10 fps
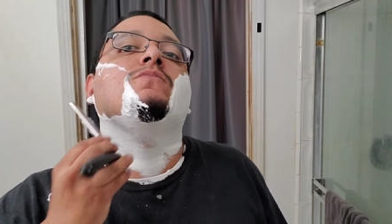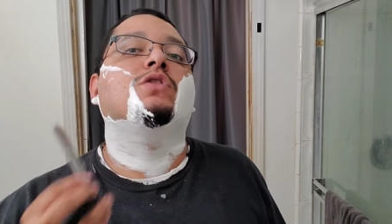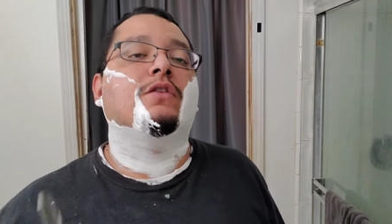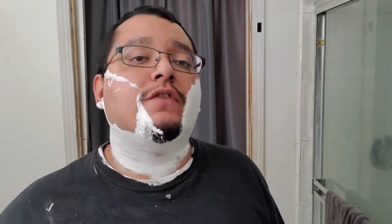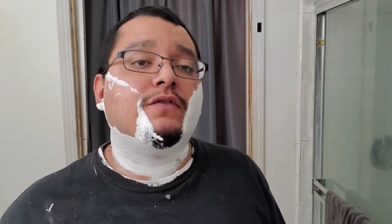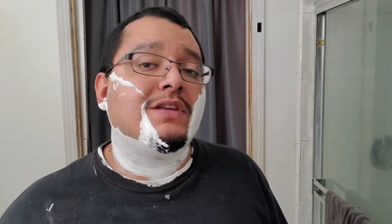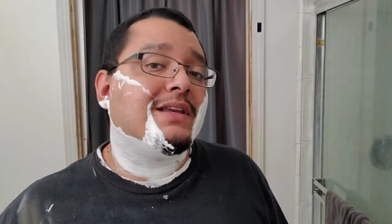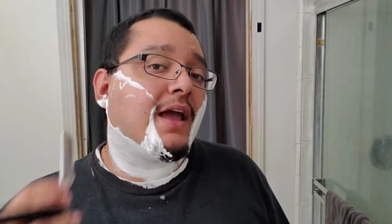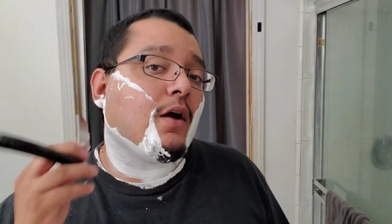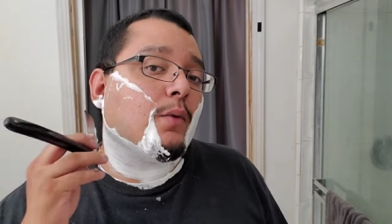to the
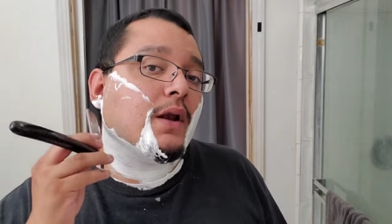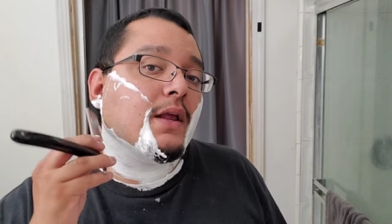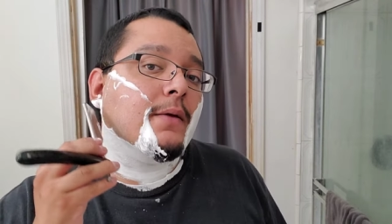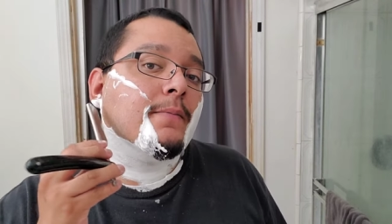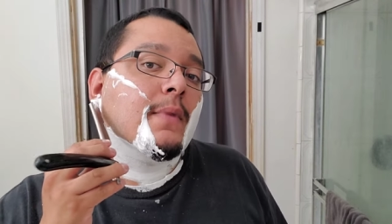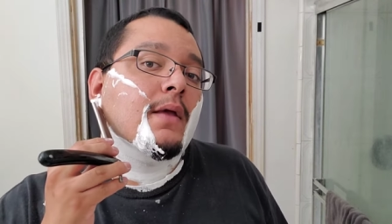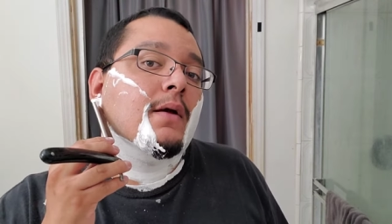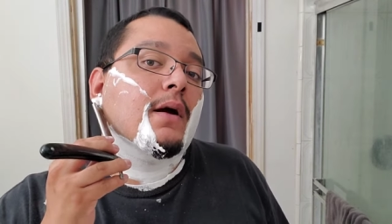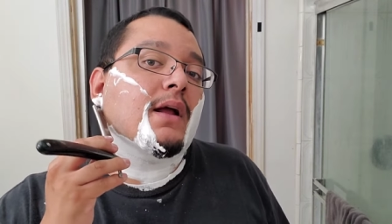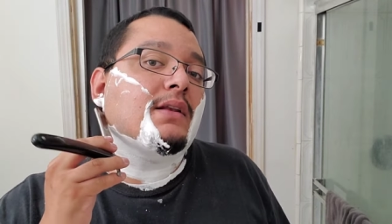15K already,
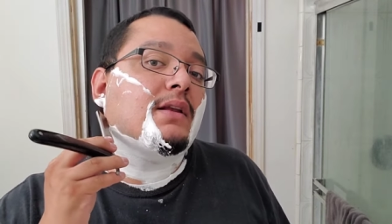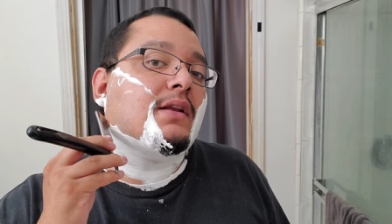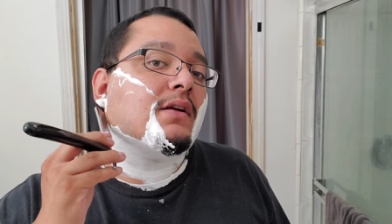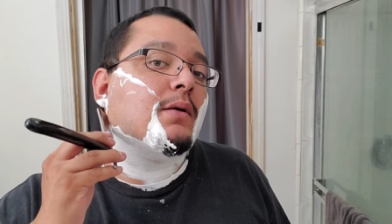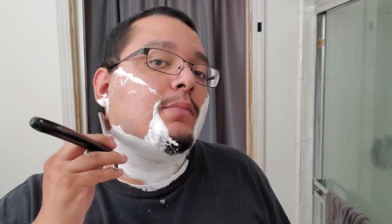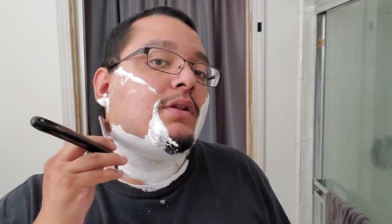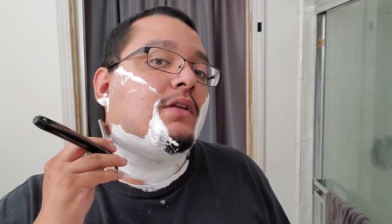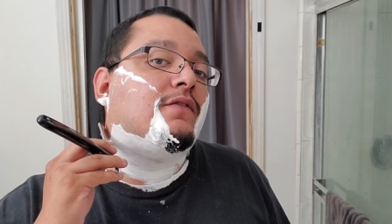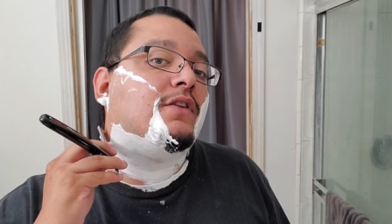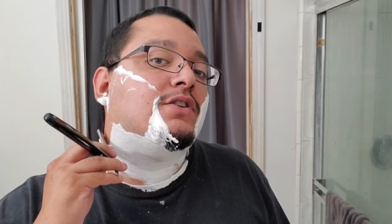I didn't
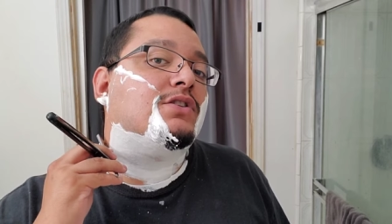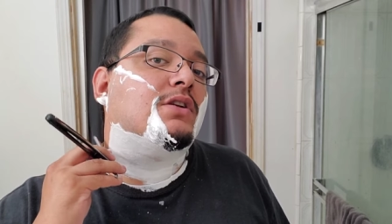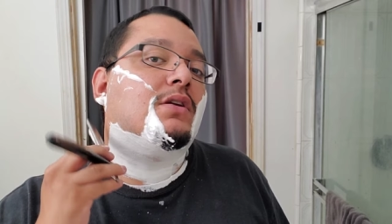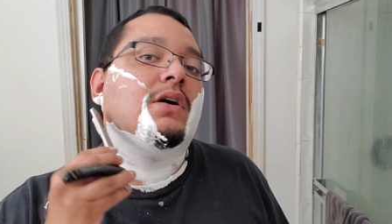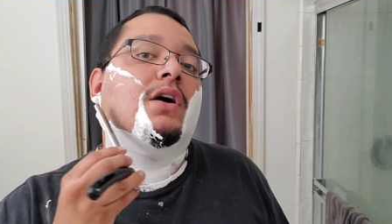completely finish it